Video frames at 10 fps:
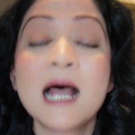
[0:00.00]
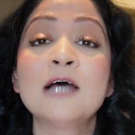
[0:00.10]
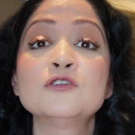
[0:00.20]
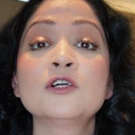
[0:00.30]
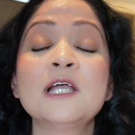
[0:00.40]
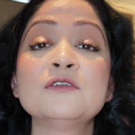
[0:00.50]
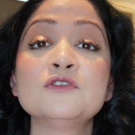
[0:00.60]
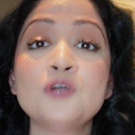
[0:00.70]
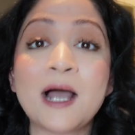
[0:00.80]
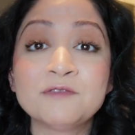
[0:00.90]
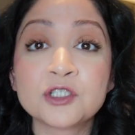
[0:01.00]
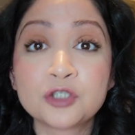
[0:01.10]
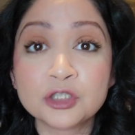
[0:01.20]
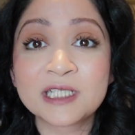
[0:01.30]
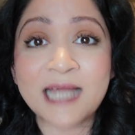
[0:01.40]
as long as you have the
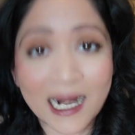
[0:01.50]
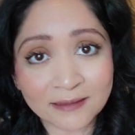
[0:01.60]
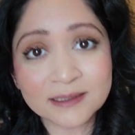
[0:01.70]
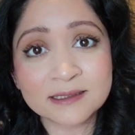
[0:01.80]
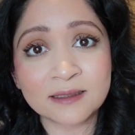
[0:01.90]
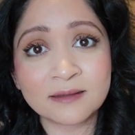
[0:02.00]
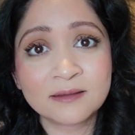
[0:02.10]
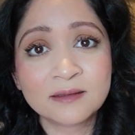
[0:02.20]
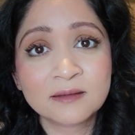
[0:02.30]
good character,